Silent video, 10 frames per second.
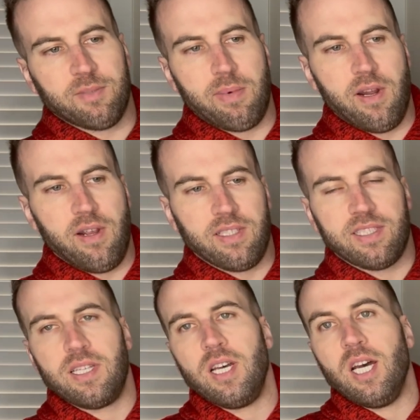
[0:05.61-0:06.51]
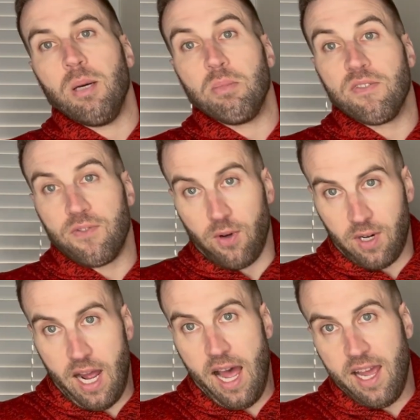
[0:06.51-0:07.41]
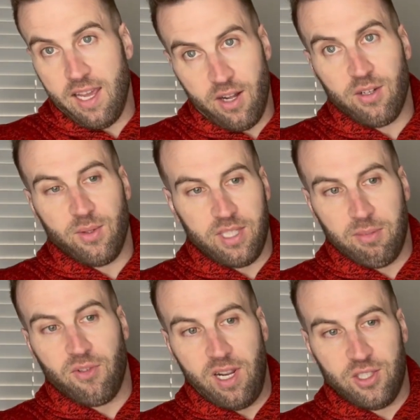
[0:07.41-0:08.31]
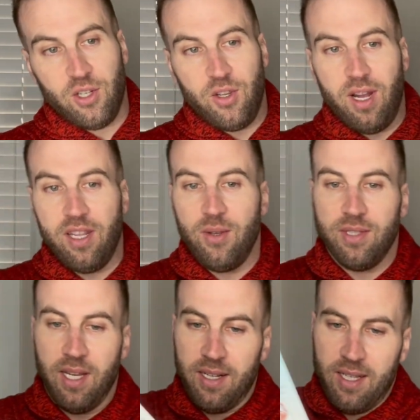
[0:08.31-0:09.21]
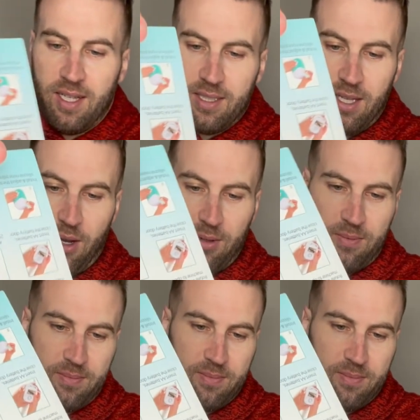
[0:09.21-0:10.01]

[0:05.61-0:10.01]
experience before I introduce it, before I show you how to use it. So,